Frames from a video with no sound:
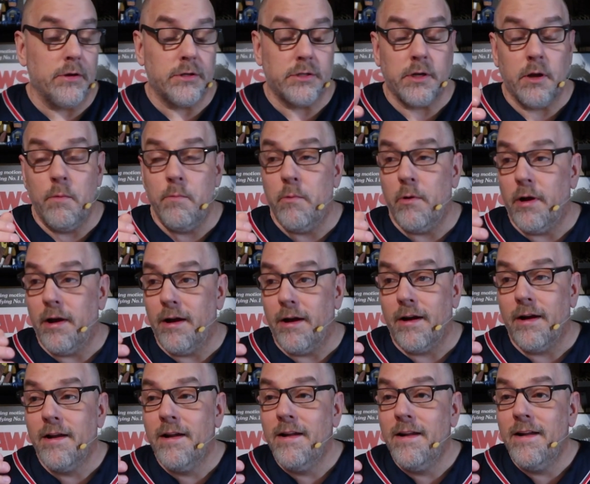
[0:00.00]
somewhere,
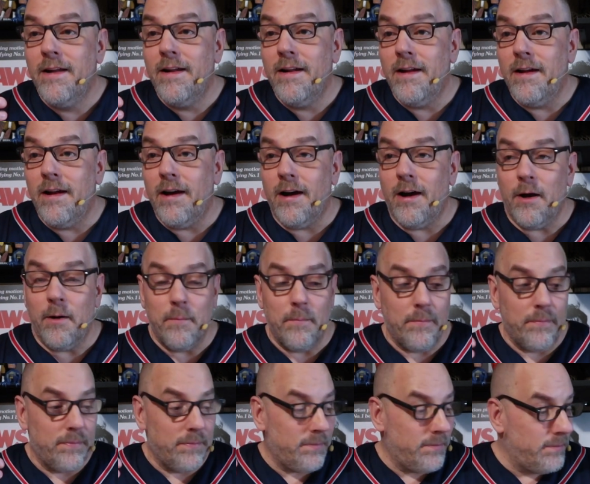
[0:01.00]

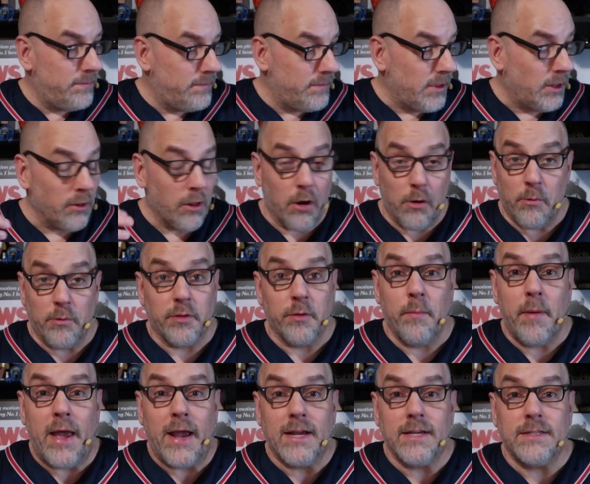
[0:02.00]
along with the
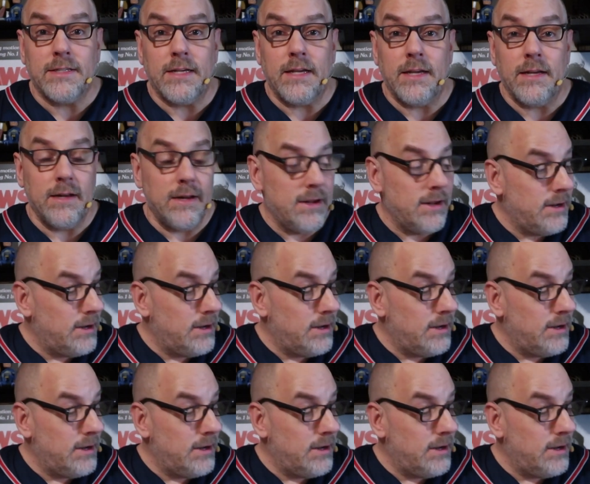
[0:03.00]
magazine.